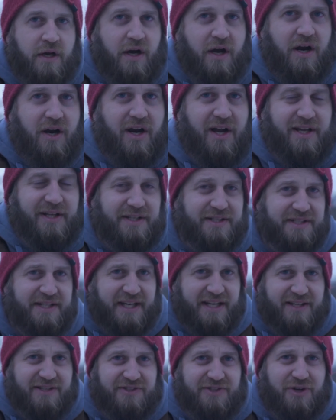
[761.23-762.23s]
Alright,
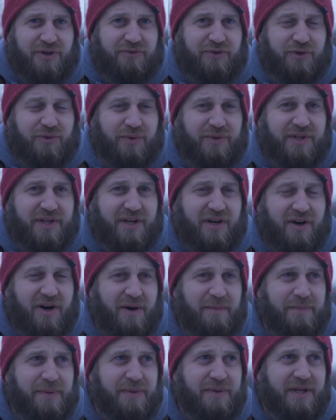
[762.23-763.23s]
day is over with the
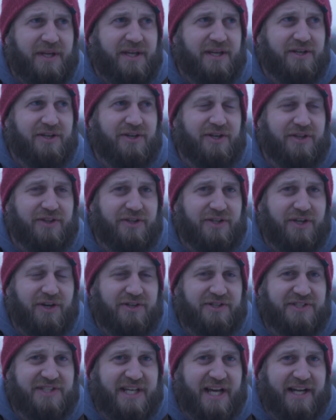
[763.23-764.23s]
comp here at the
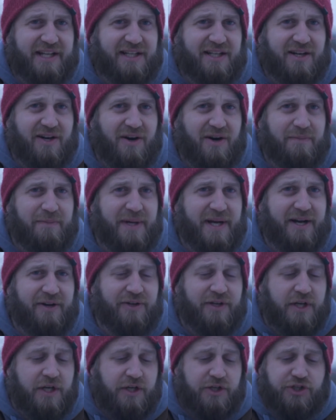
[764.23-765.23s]
RC Addict compound.